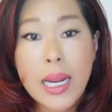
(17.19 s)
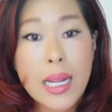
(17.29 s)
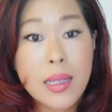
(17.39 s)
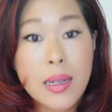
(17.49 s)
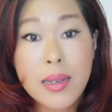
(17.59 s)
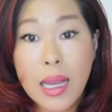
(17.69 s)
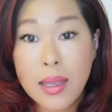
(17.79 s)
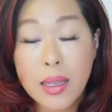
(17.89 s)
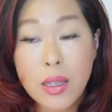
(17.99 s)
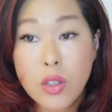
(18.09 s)
It has
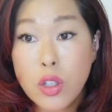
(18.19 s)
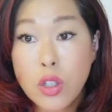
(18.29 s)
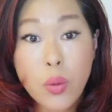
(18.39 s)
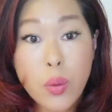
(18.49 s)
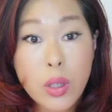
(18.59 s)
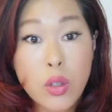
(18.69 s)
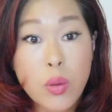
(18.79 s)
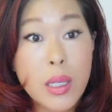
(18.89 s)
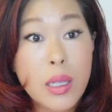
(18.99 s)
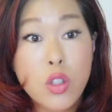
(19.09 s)
nothing to do with you,
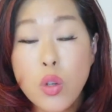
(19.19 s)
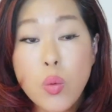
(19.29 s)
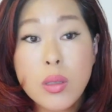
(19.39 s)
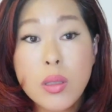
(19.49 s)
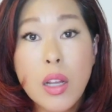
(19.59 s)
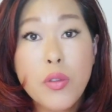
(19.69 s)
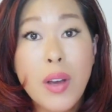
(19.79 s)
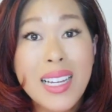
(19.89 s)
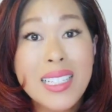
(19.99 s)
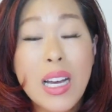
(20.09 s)
because you will not
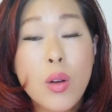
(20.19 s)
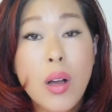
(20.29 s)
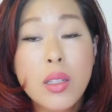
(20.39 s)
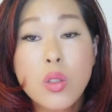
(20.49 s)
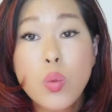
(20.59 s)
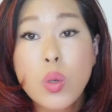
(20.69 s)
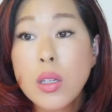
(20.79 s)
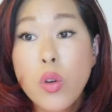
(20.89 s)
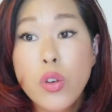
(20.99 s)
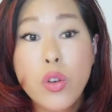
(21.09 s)
find out God's will
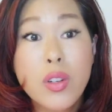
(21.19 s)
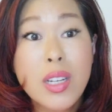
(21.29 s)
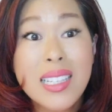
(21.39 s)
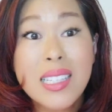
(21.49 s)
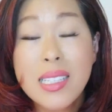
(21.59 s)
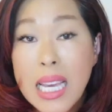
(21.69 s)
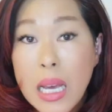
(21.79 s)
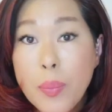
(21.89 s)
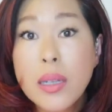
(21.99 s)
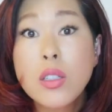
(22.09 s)
or your next
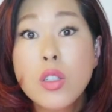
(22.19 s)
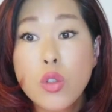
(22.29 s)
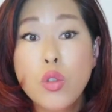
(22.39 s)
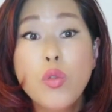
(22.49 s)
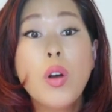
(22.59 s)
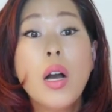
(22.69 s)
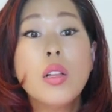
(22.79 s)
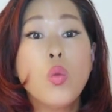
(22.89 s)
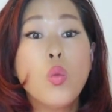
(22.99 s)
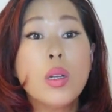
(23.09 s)
step until you
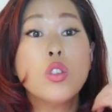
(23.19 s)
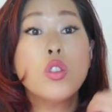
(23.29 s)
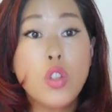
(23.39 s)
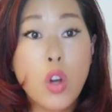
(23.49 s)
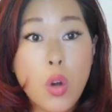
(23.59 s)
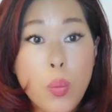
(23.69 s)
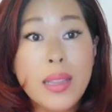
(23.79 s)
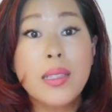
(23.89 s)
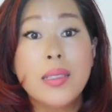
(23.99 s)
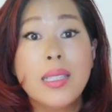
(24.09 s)
follow what's dope
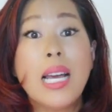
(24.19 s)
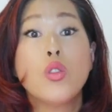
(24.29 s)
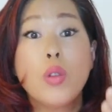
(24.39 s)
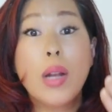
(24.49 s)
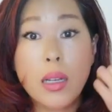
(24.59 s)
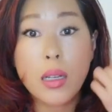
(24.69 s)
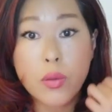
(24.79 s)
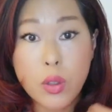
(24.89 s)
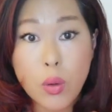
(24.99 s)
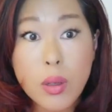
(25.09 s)
in the soundtrack of
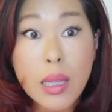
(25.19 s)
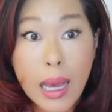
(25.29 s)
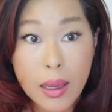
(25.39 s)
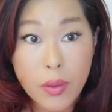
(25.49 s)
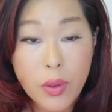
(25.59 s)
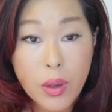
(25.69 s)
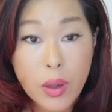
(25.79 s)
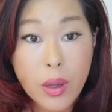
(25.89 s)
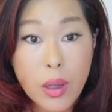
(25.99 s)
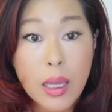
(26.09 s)
your life
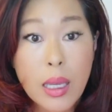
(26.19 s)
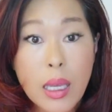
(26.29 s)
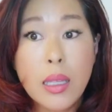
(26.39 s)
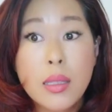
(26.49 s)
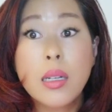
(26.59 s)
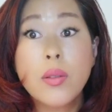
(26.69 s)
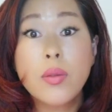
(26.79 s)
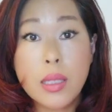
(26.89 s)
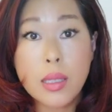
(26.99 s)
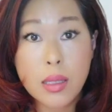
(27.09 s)
instead of
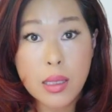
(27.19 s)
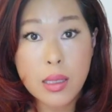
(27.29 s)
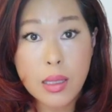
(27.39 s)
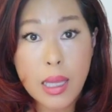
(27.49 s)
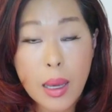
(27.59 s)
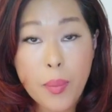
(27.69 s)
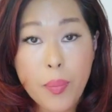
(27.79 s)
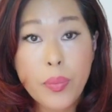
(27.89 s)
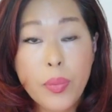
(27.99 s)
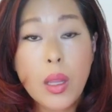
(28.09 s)
listening to them.